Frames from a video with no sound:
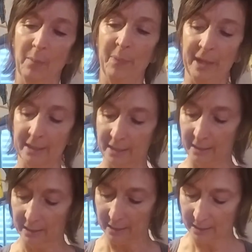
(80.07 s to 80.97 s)
But
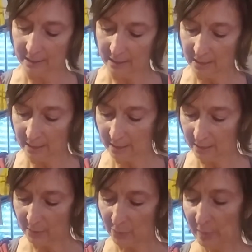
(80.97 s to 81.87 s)

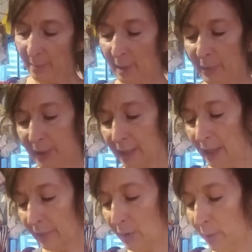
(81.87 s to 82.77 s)
remember that
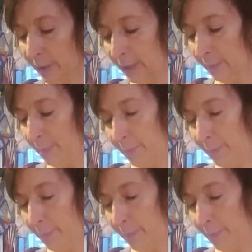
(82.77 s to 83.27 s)
everyone's